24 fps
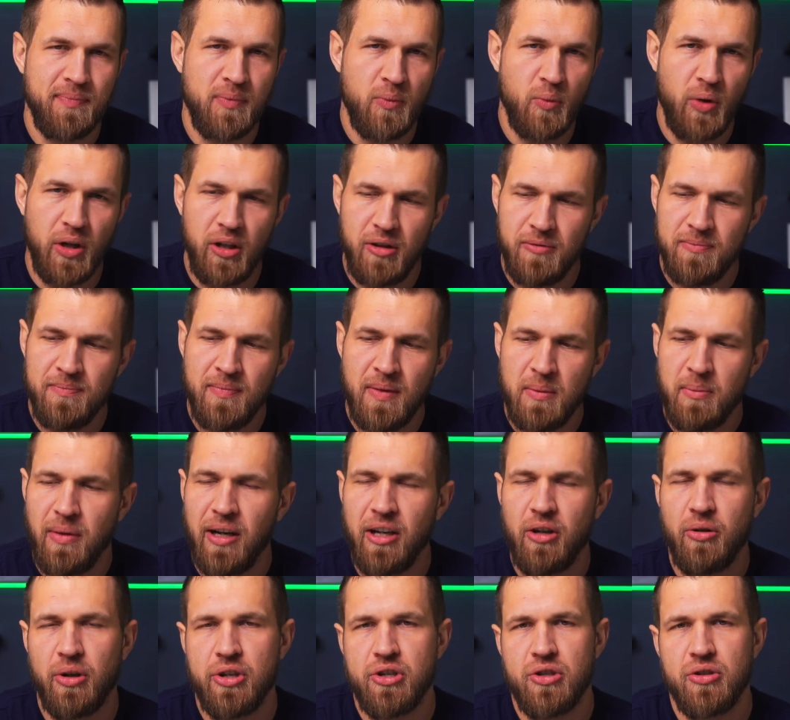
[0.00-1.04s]
Well, my
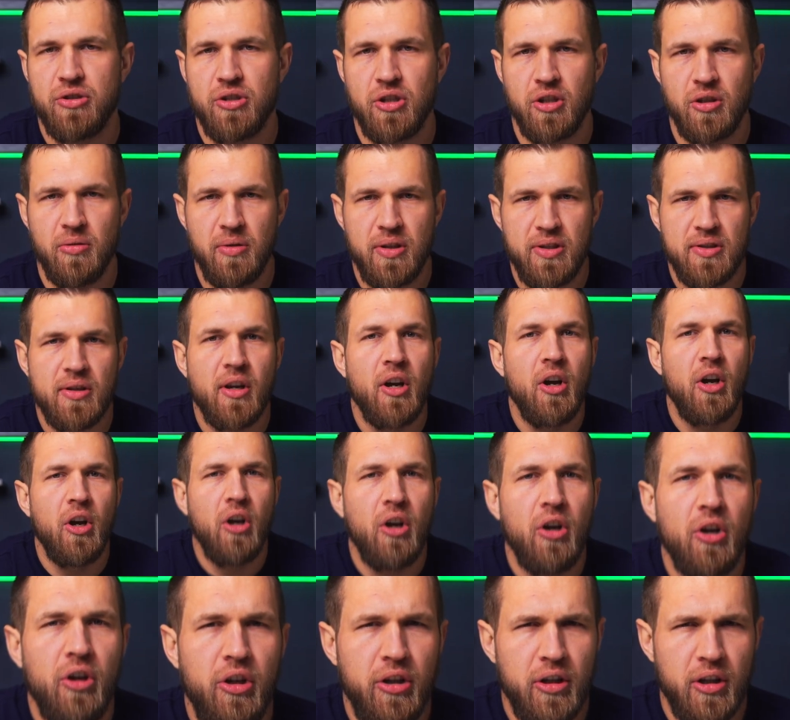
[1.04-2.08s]
question to you is,
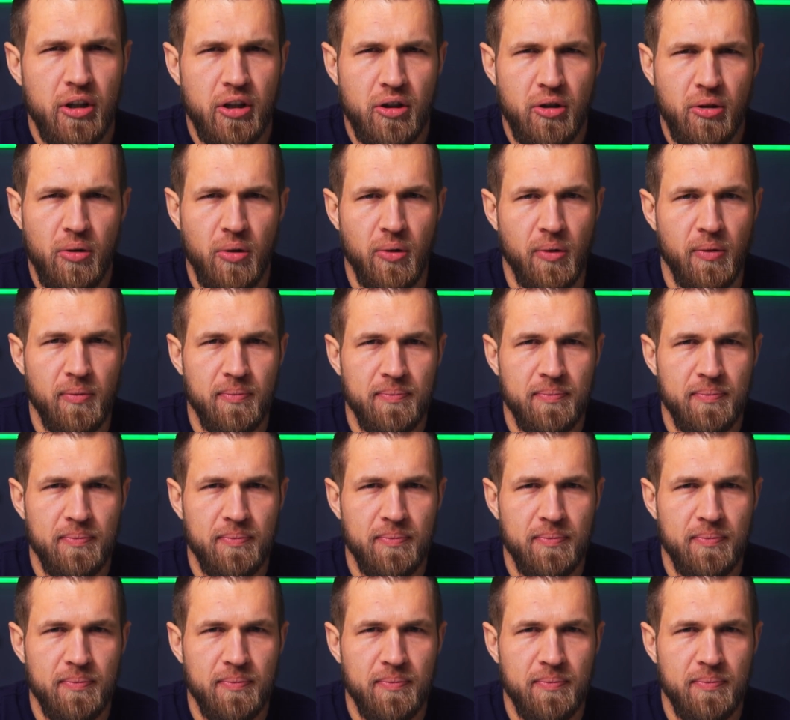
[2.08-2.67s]
who are you going to call?